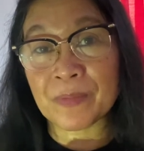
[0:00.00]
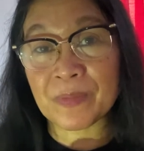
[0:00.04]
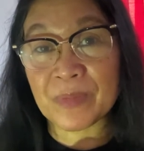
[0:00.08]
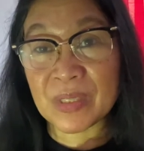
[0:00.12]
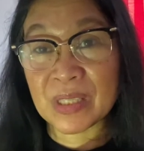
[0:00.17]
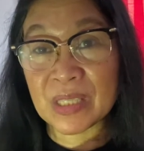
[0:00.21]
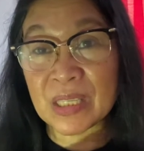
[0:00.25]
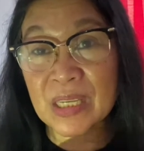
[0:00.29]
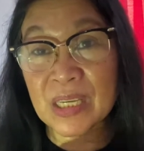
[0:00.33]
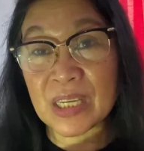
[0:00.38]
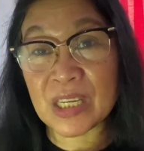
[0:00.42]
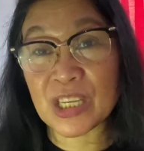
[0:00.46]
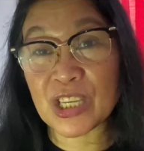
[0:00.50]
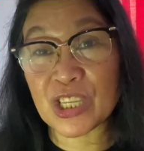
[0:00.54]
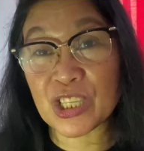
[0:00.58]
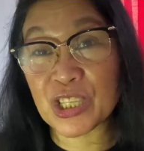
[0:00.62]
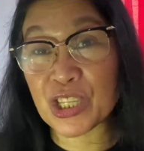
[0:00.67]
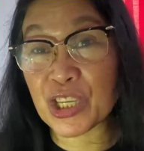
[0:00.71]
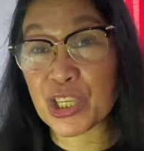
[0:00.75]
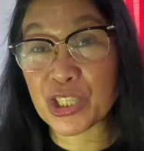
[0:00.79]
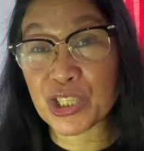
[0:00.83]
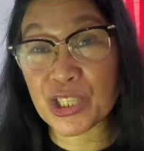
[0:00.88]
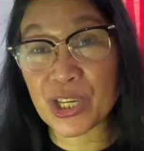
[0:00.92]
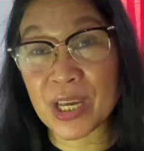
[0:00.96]

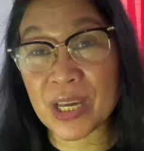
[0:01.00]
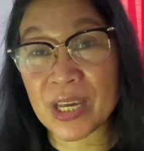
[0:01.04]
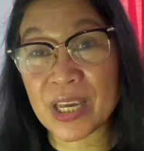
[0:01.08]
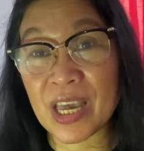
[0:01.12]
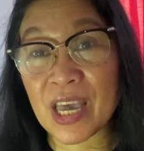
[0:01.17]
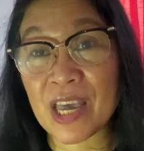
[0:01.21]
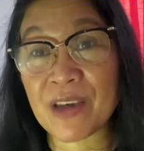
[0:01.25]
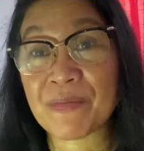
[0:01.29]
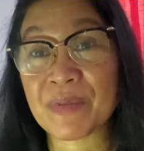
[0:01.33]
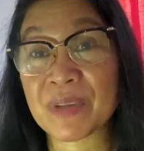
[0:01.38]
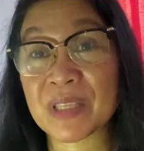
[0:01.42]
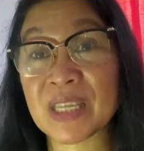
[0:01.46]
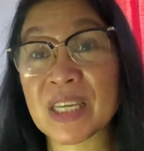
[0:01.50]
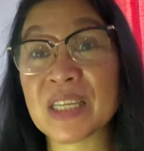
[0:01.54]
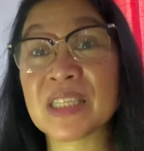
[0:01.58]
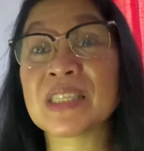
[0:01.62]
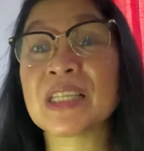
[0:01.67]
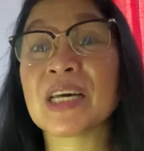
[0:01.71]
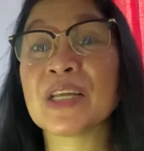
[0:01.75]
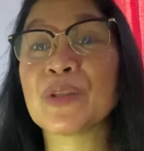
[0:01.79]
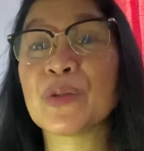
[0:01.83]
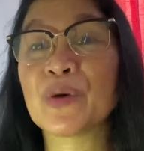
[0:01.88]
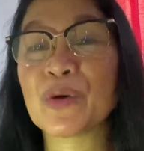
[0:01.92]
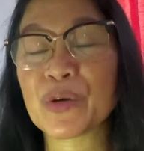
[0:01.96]
they check everything,
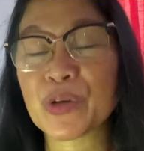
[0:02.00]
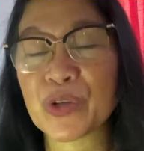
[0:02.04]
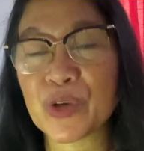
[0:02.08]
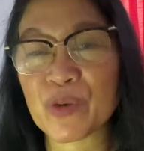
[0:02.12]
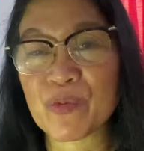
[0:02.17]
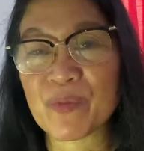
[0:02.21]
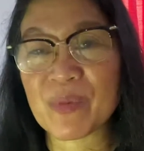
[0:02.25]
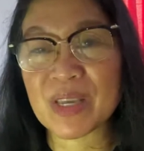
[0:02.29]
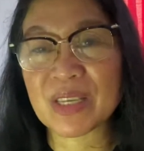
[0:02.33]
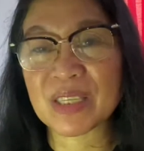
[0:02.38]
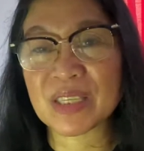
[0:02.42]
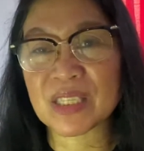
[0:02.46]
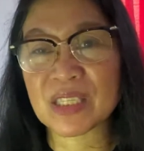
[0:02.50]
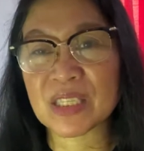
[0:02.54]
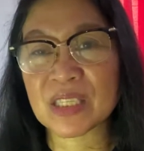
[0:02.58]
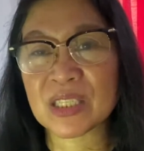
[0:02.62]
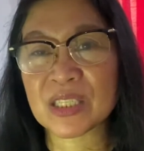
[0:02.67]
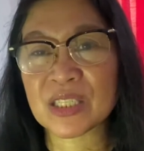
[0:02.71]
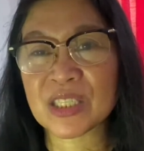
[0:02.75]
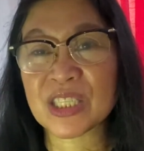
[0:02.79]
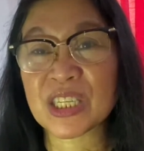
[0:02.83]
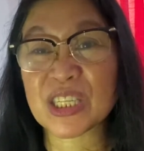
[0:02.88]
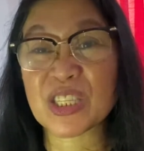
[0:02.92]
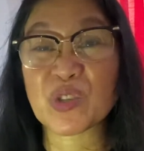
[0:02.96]
the documents,
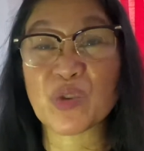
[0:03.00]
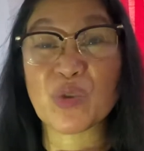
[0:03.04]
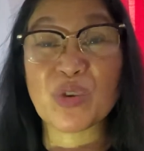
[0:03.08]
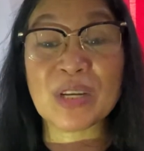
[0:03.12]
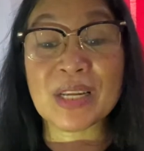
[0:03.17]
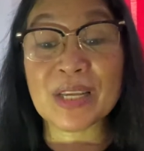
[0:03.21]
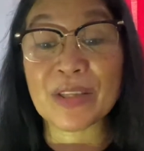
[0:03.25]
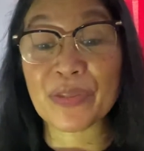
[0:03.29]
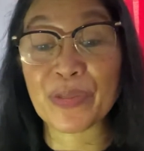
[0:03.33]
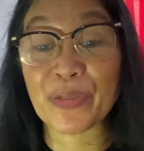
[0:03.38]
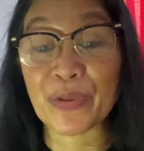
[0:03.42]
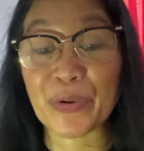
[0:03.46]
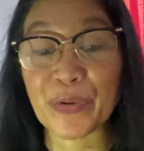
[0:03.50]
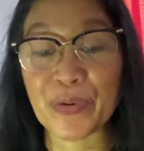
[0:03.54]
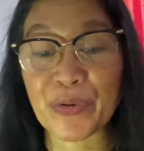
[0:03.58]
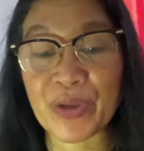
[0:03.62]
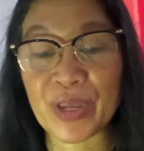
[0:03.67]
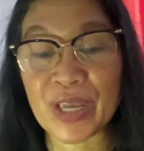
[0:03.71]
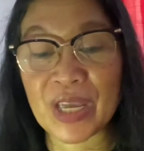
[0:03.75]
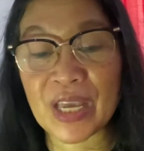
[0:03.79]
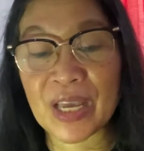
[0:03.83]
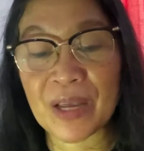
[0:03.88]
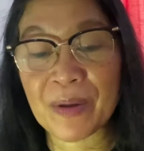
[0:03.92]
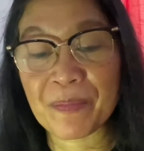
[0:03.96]
just only
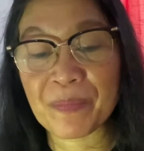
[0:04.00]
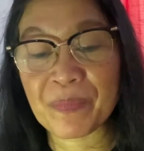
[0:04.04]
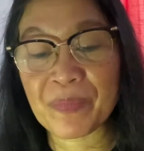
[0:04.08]
three.